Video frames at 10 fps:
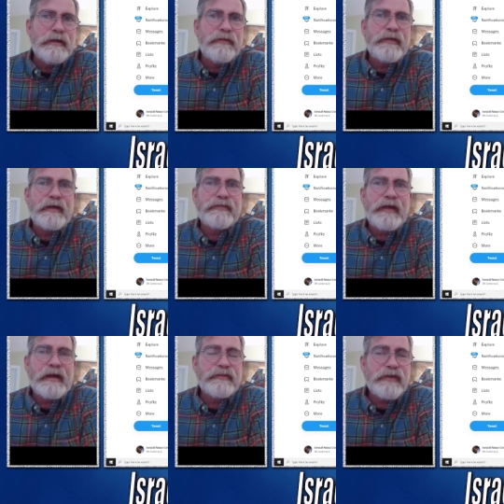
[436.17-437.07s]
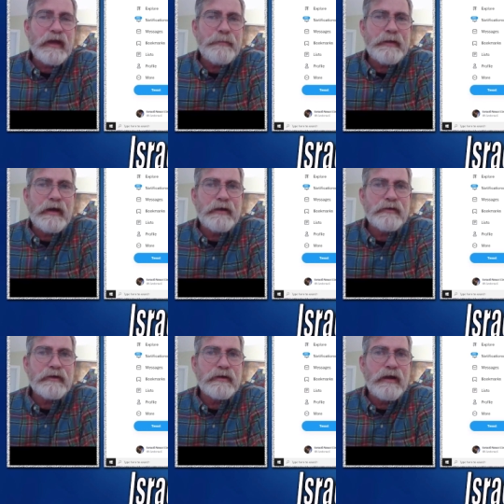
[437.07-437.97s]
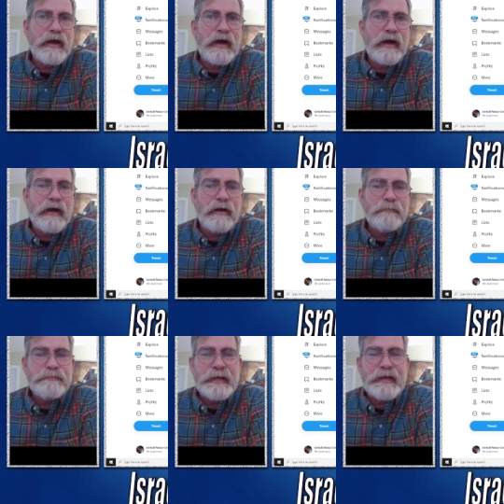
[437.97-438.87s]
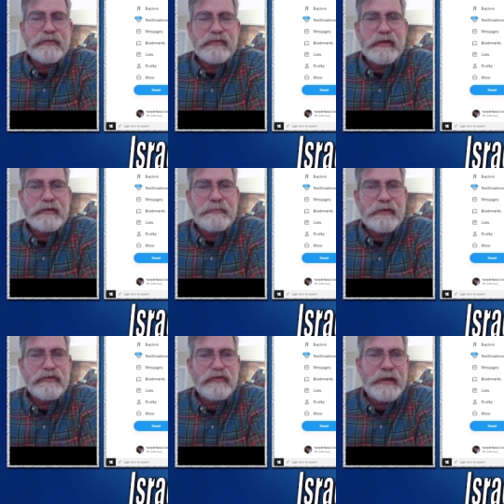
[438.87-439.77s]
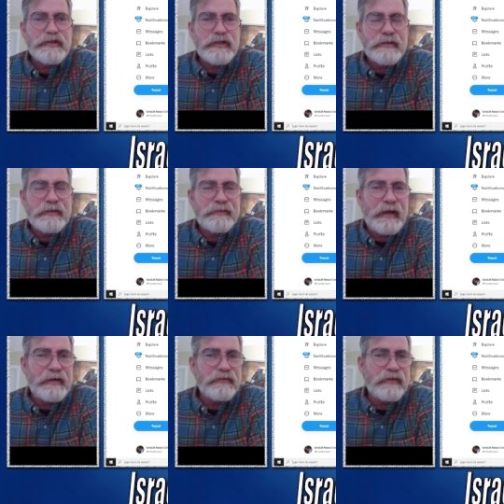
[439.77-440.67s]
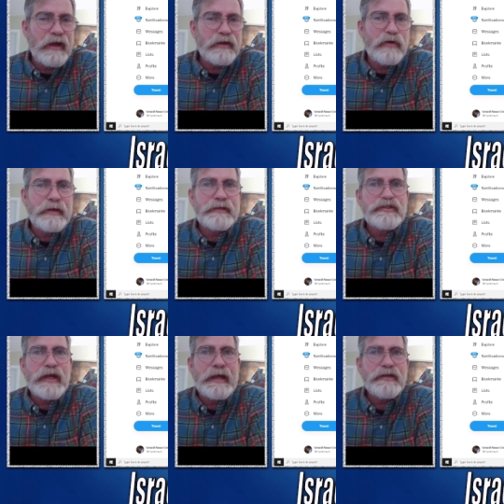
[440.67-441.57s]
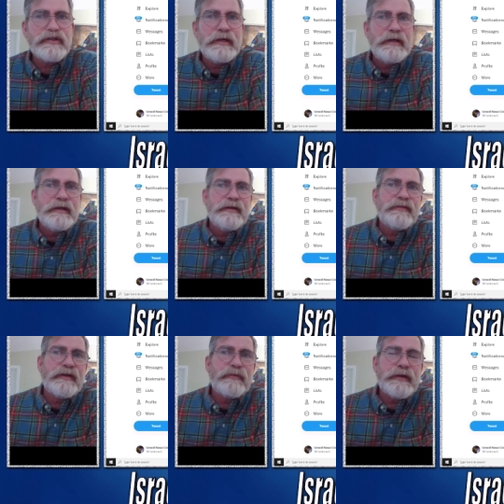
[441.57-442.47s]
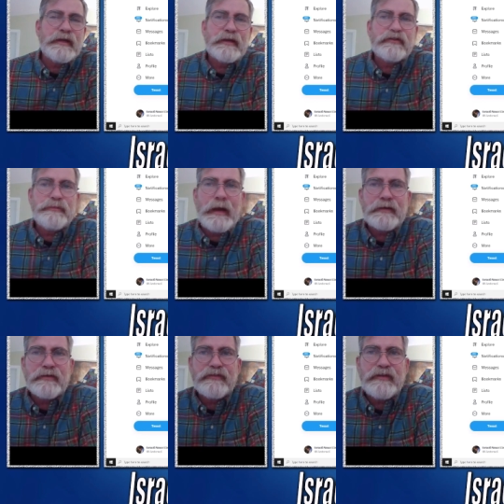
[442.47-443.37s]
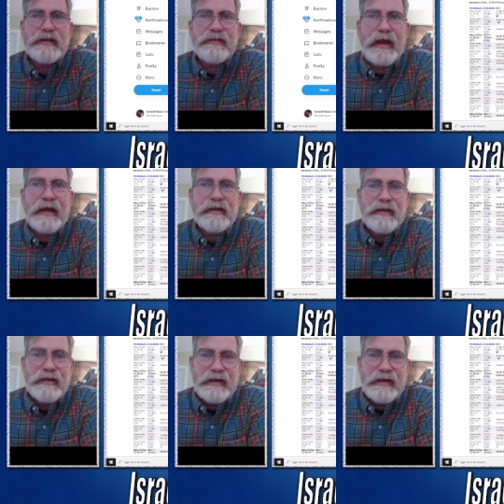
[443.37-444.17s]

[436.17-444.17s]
That that is coming under uh, Bennett's administration. That that is not going to change. That we can expect to see that.